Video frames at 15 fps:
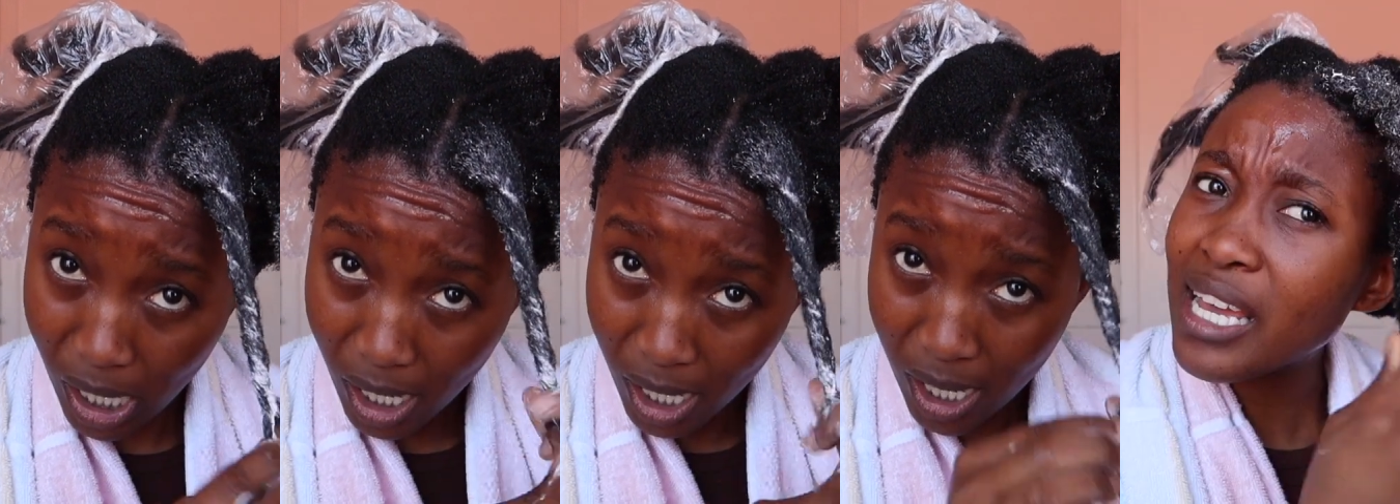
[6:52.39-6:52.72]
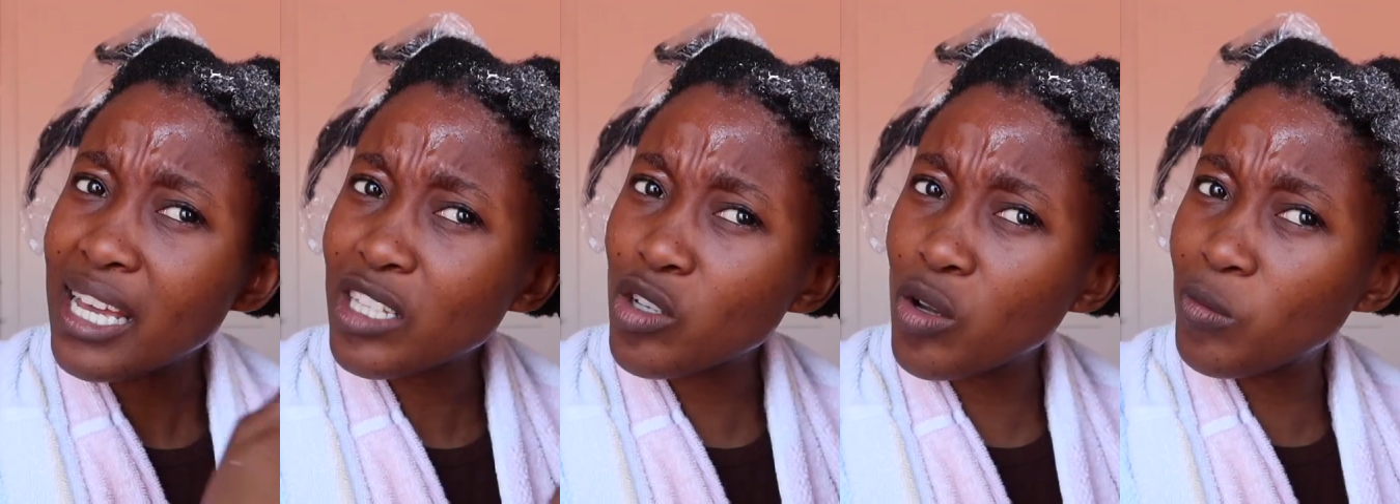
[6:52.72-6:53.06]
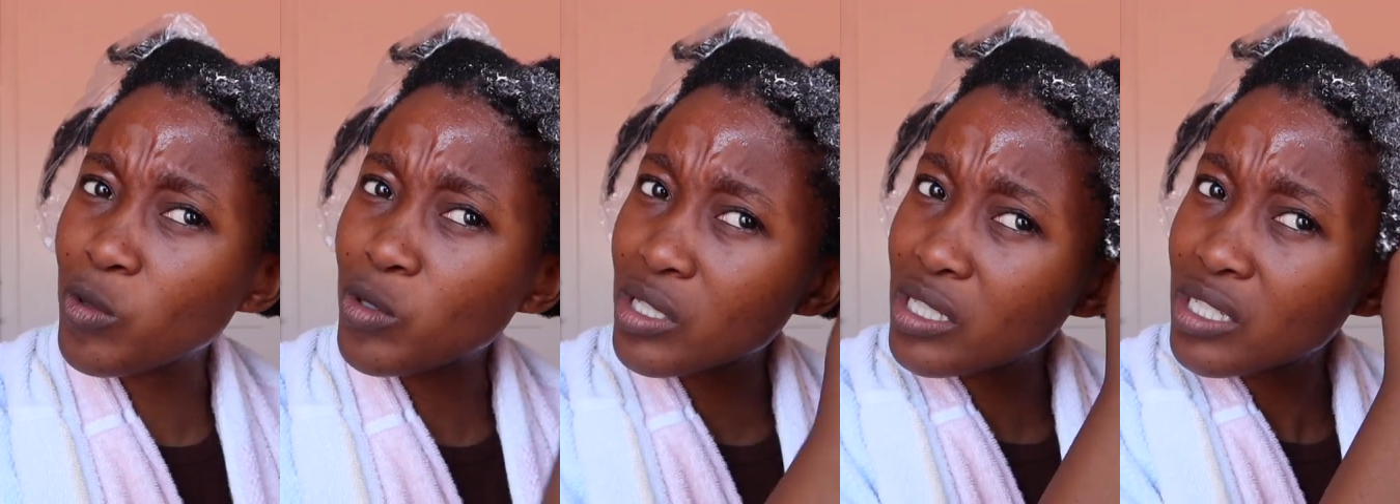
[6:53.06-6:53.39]
It's
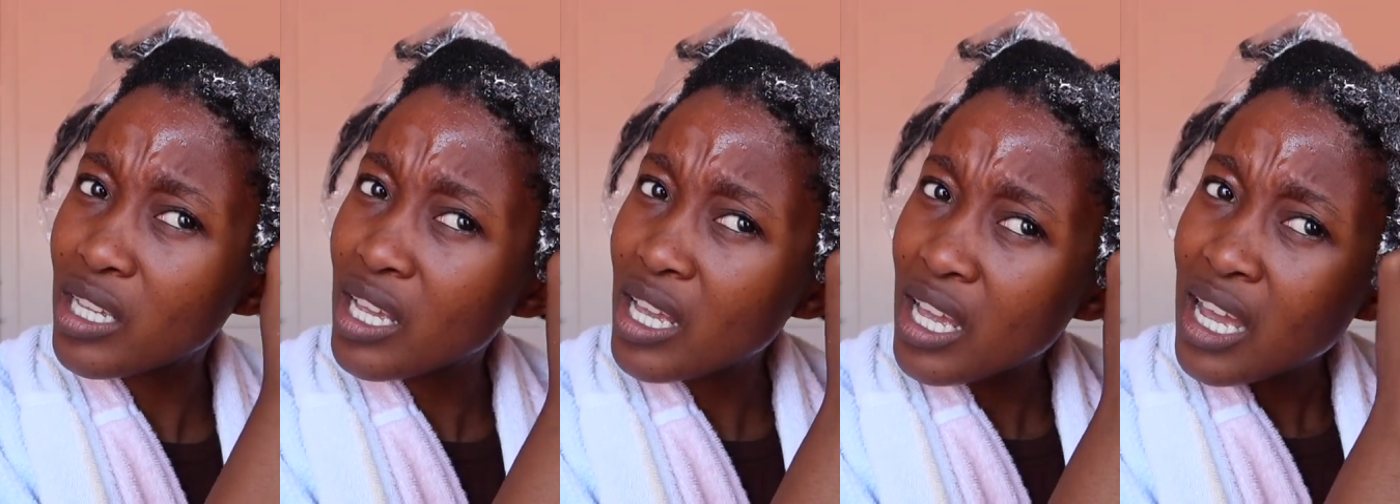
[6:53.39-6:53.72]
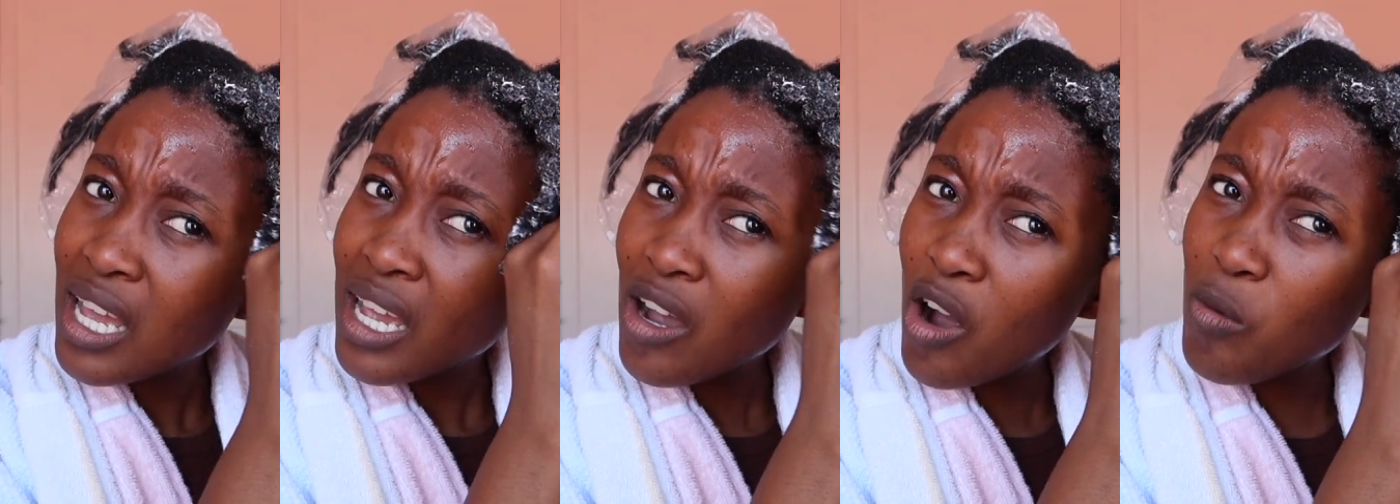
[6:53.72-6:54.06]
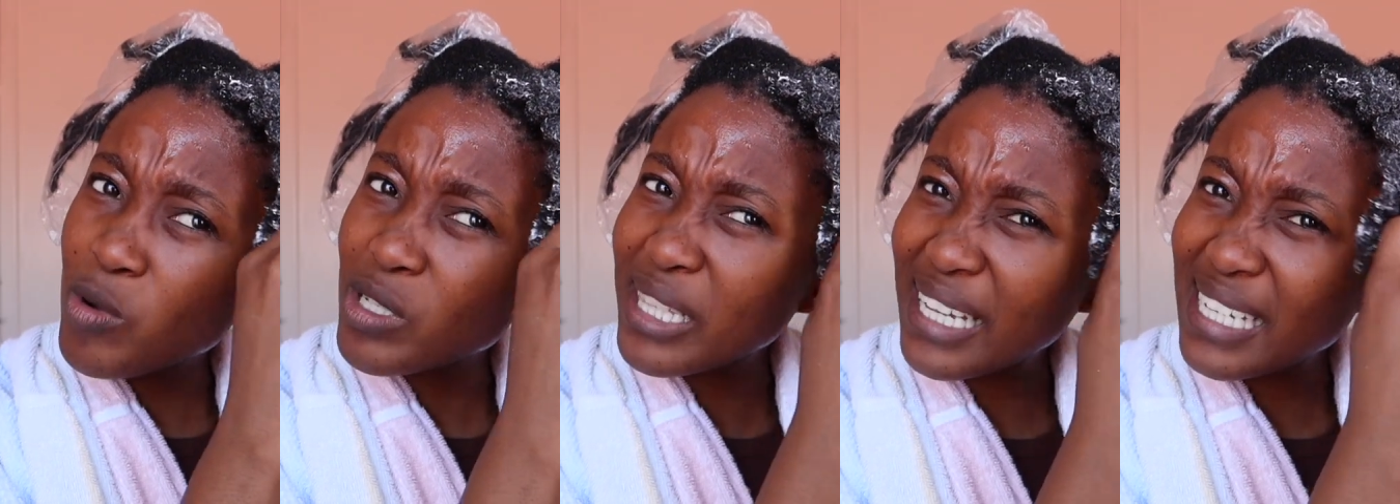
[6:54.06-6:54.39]

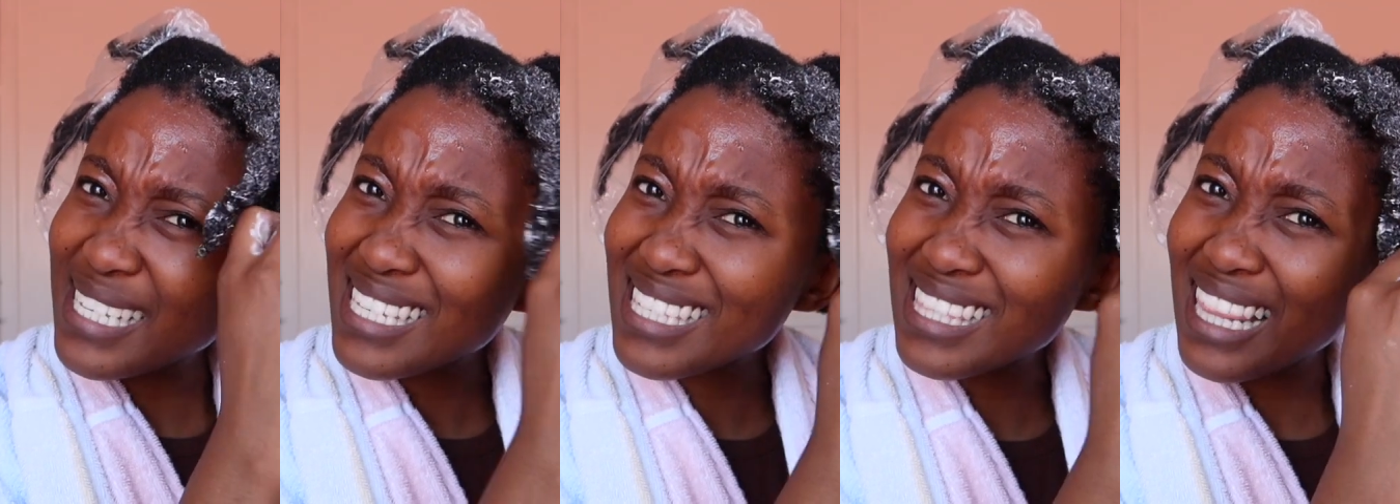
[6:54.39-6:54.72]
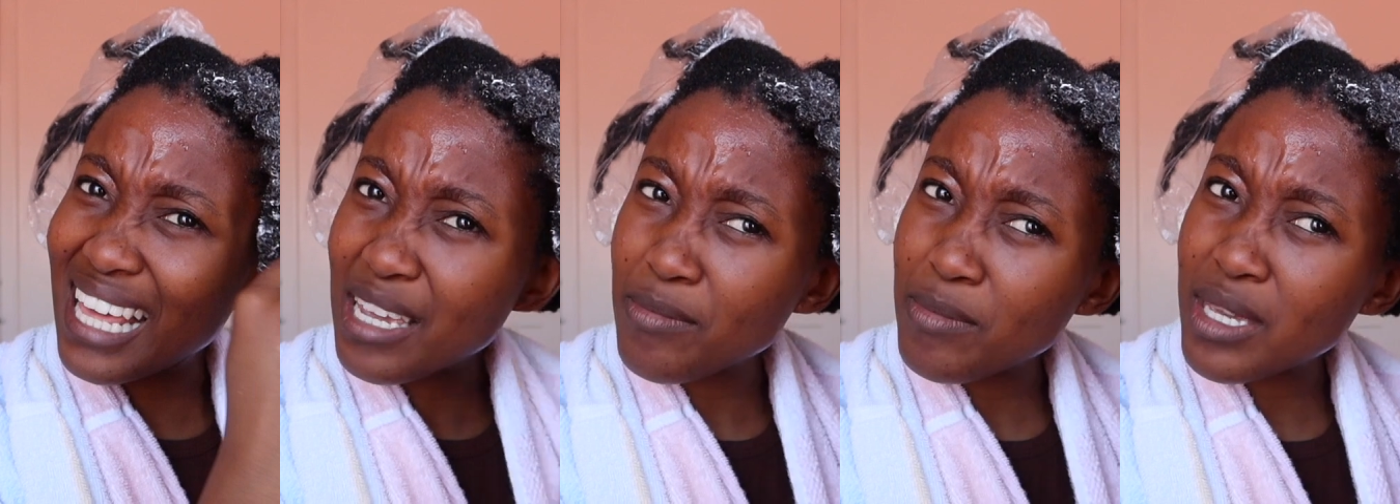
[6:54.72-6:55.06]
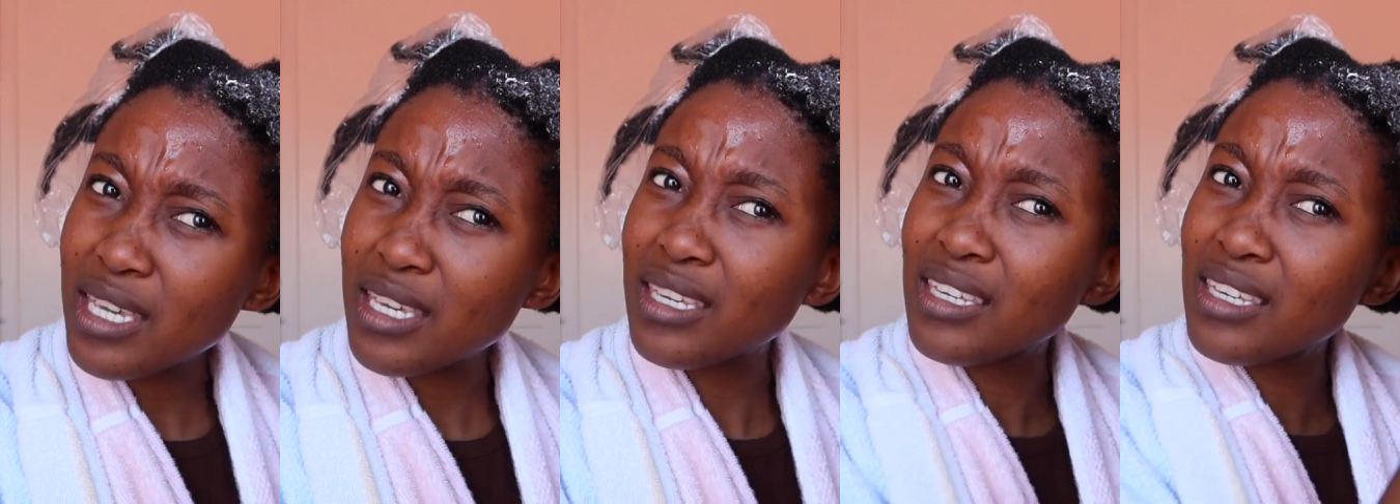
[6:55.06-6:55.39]
almost like
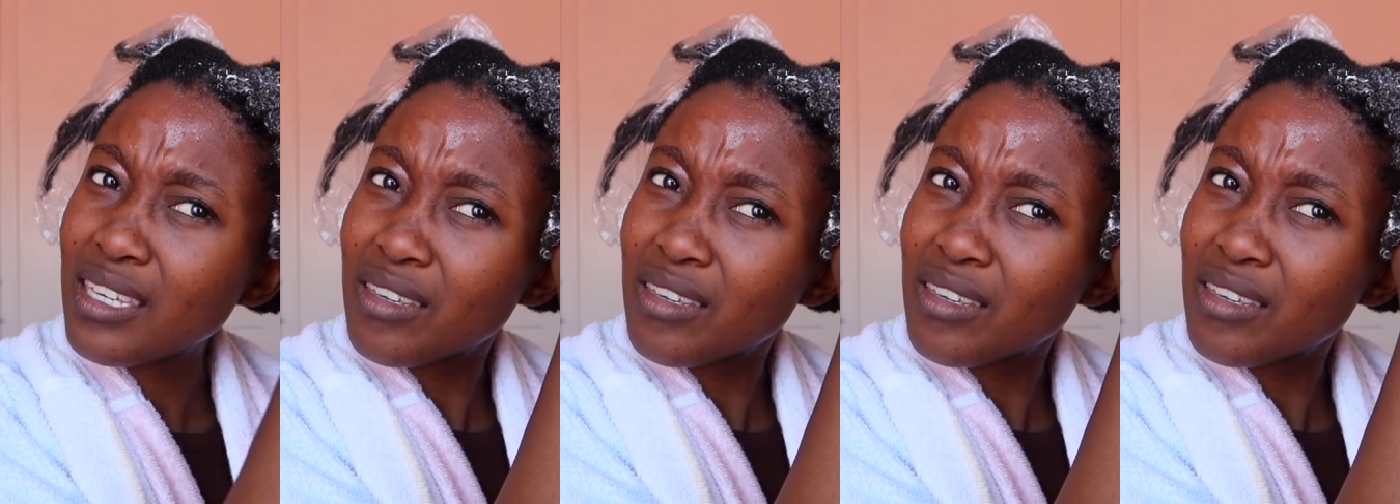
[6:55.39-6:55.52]
slimy,